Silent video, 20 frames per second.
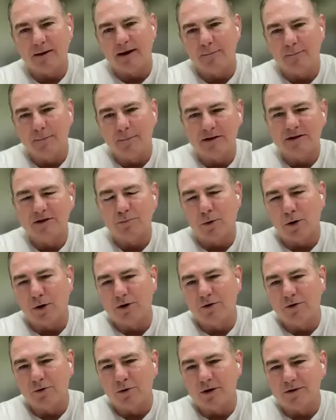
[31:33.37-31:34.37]
I think that may
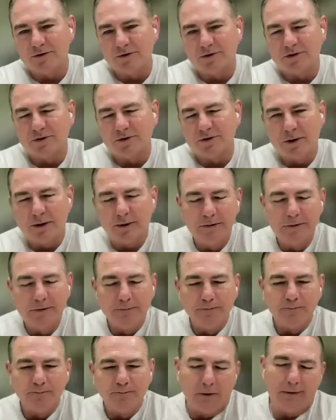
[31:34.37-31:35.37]
spark your interest,
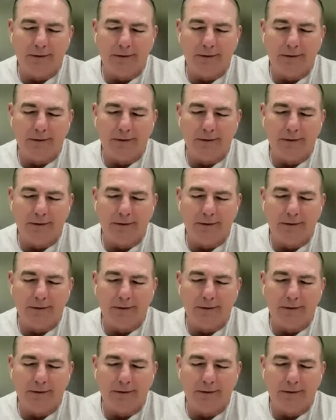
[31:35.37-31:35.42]
but